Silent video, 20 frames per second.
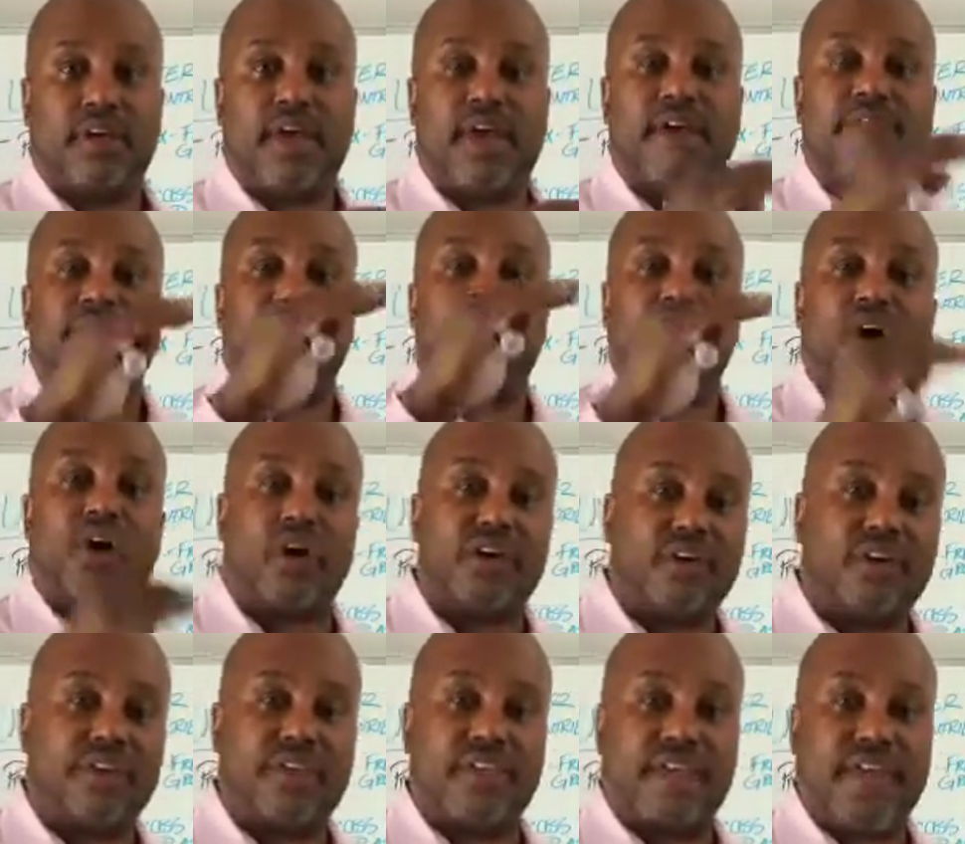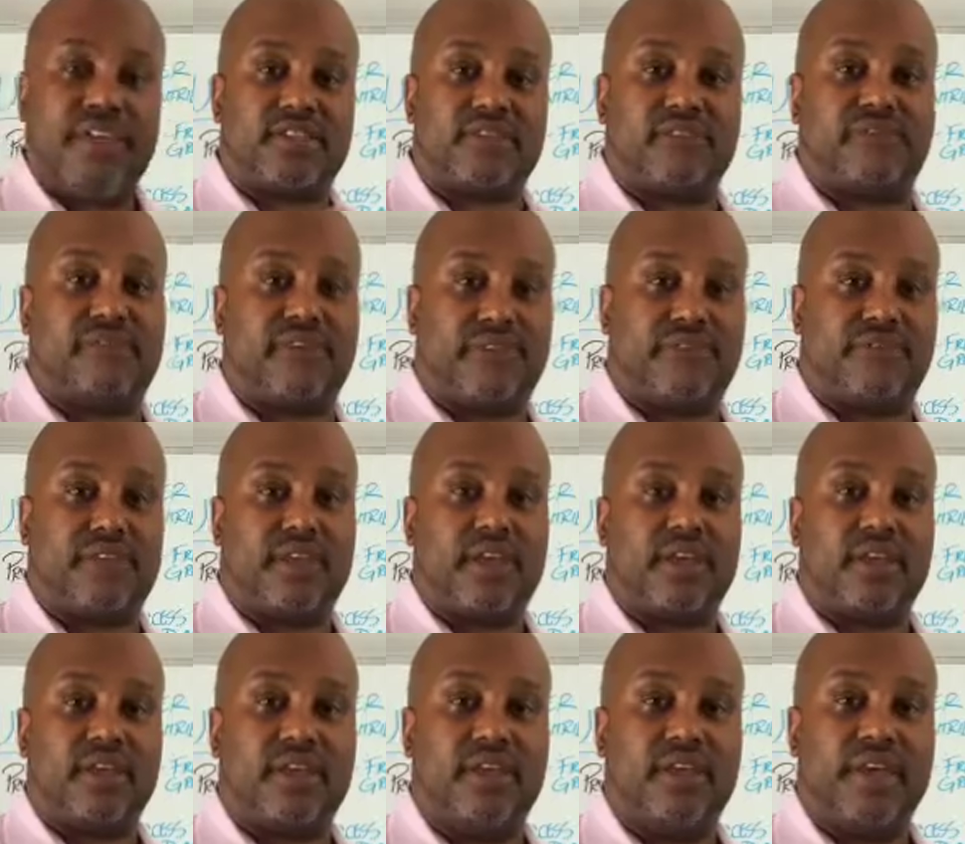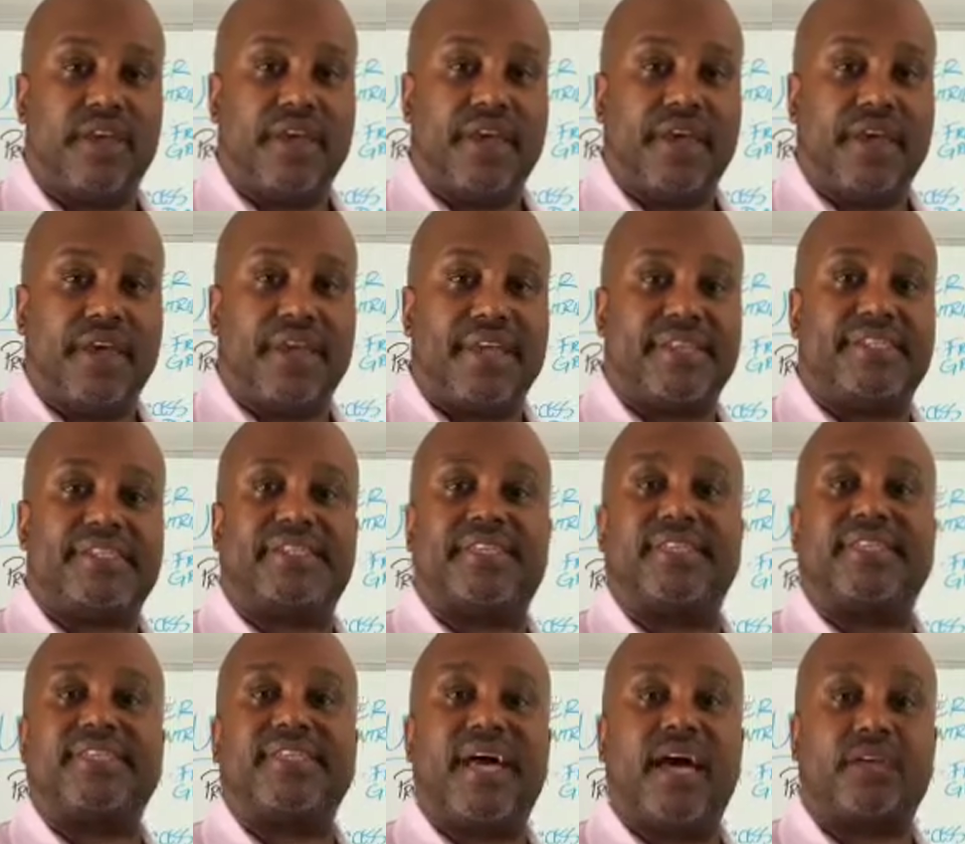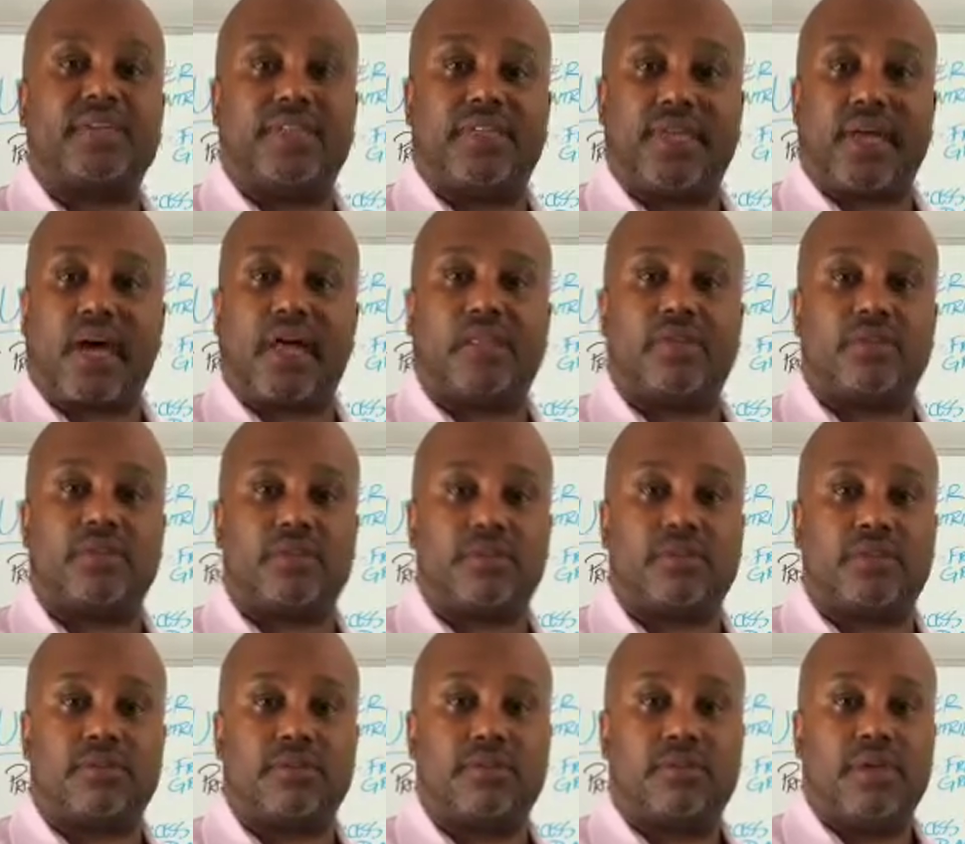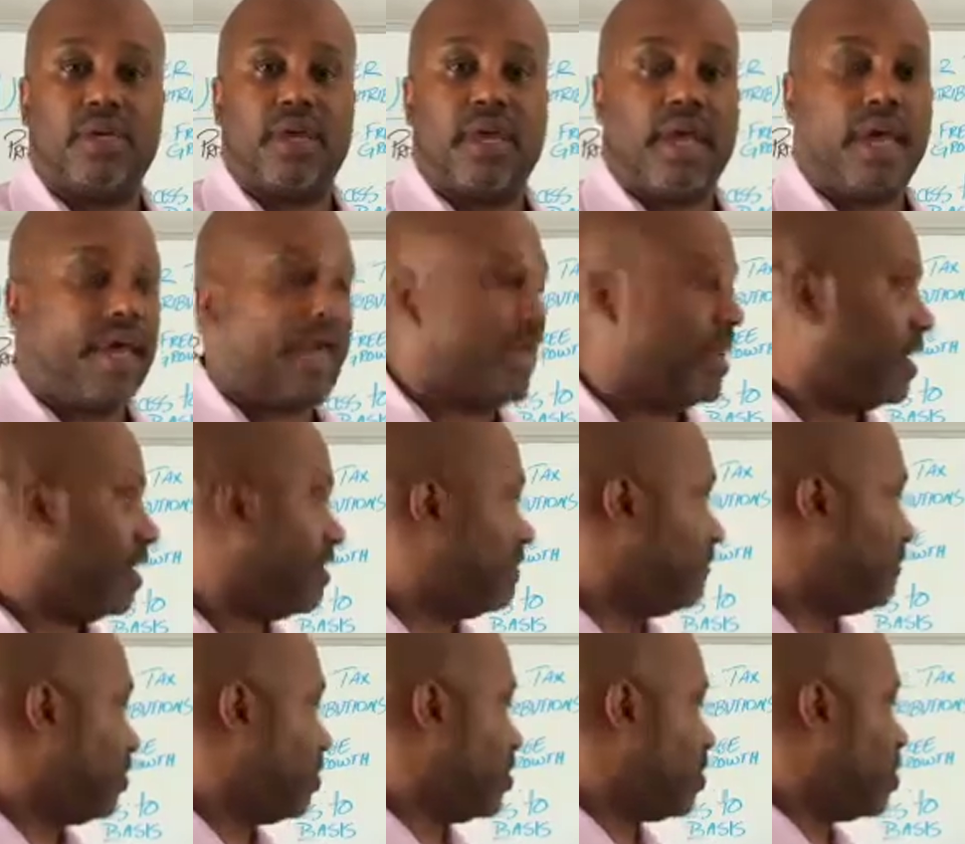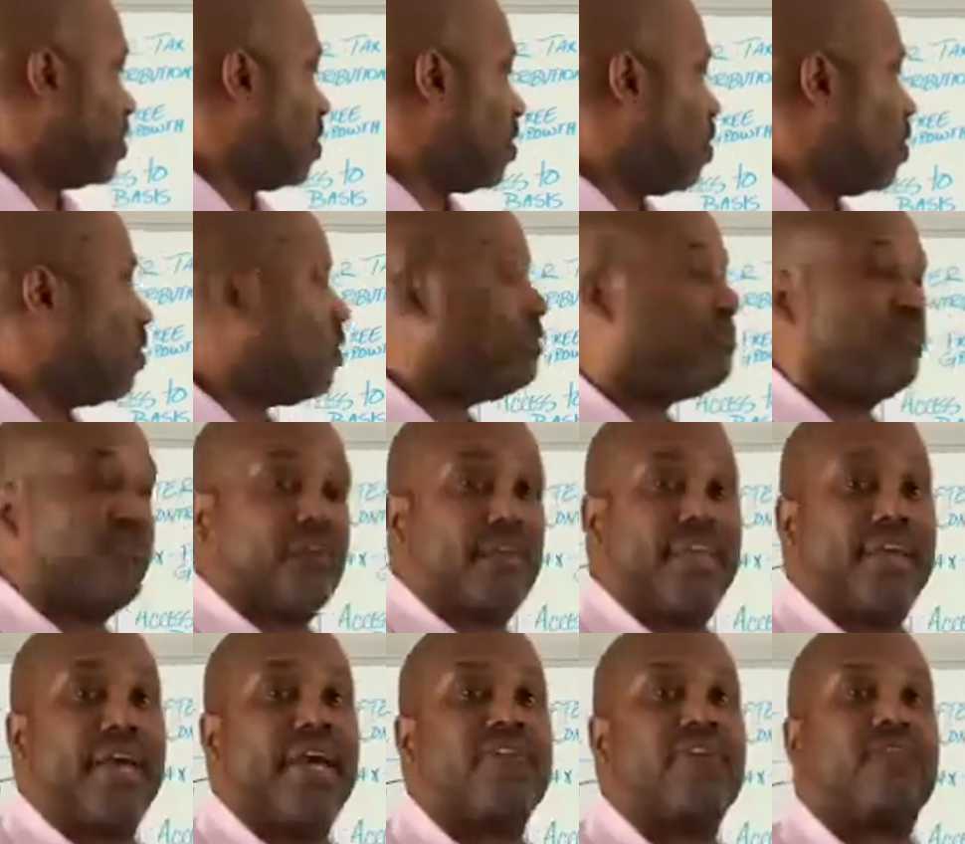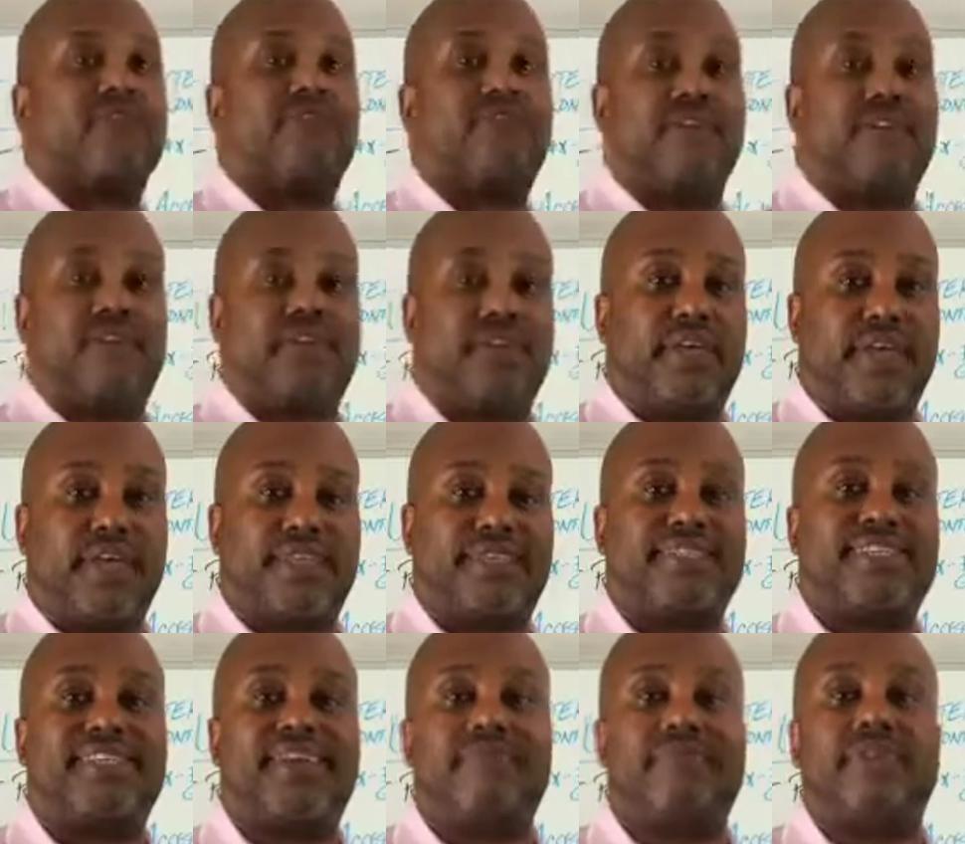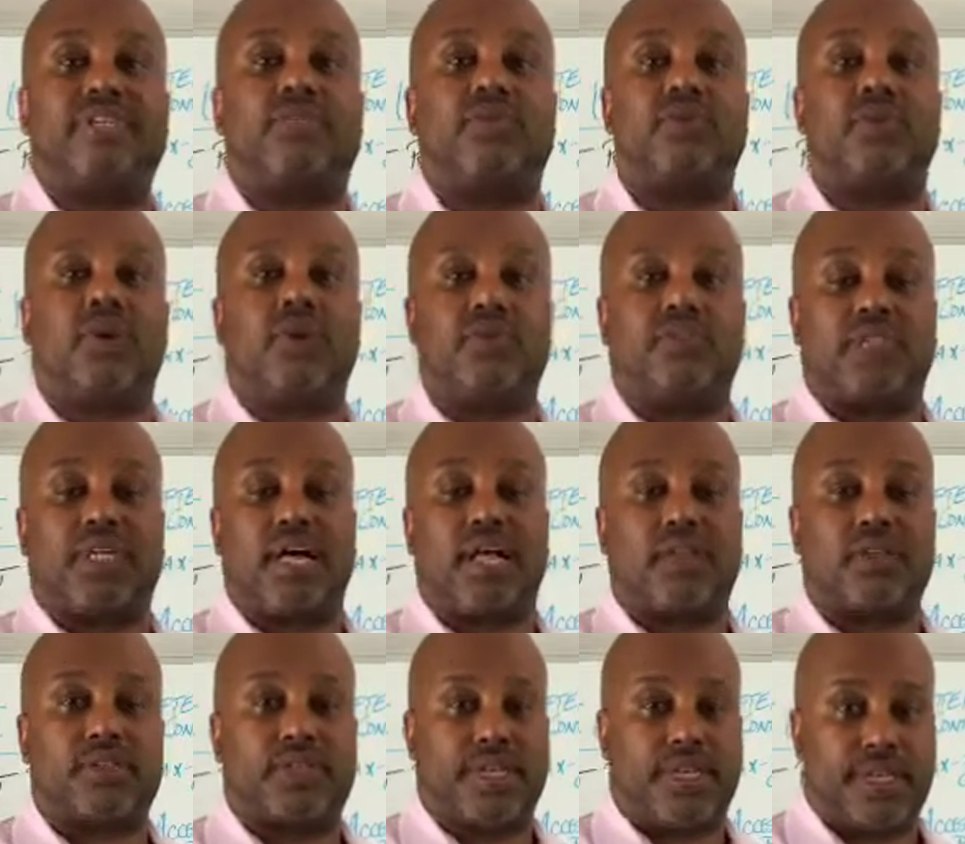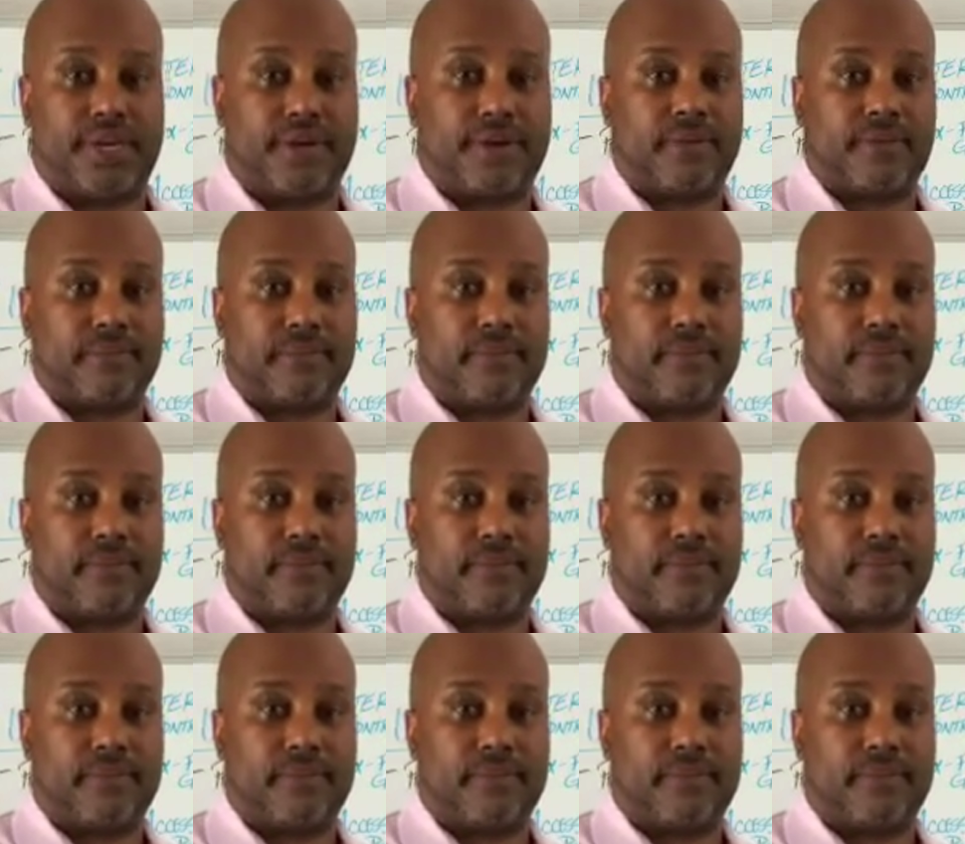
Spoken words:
If you're under the age of 50, it's $6,000. And if you're over the age of 50, it's $7,200 a year.